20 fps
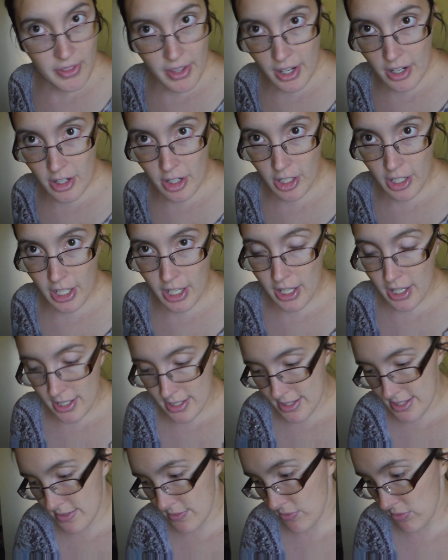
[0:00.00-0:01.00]
out the air
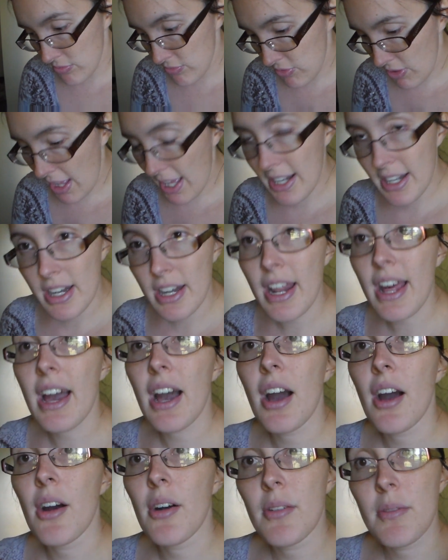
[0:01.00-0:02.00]
again, flatten it
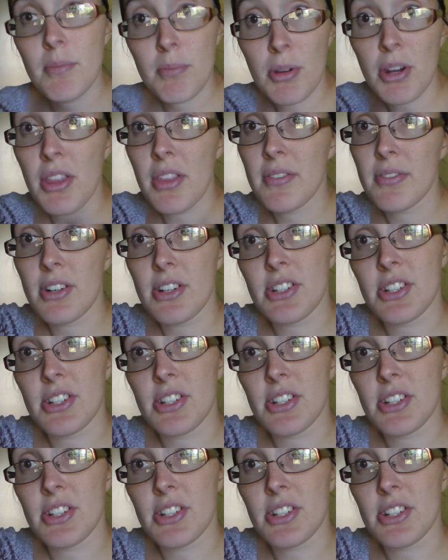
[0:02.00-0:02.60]
out, put it in the